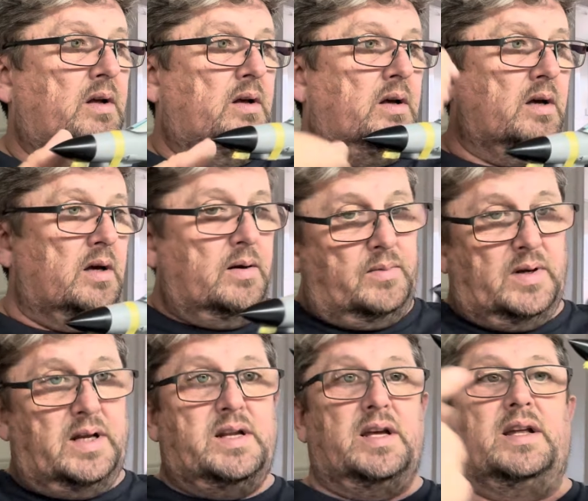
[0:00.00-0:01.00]

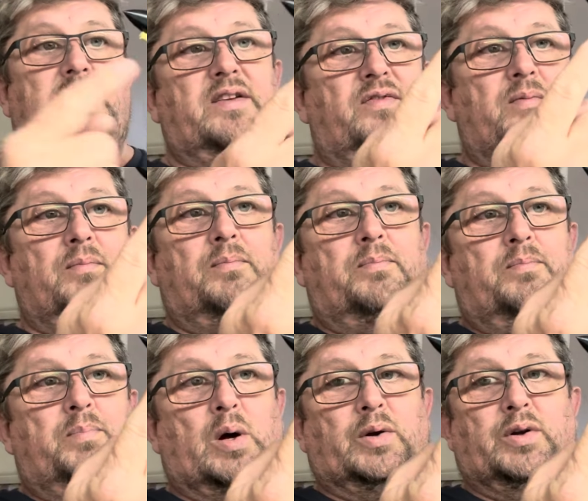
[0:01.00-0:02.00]
and you get a different
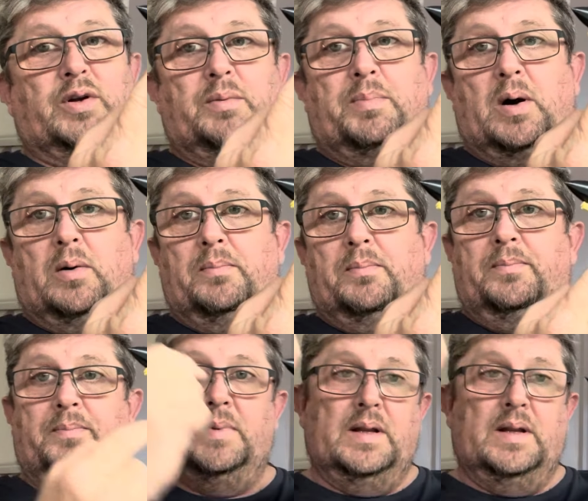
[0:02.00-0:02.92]
pod on the bottom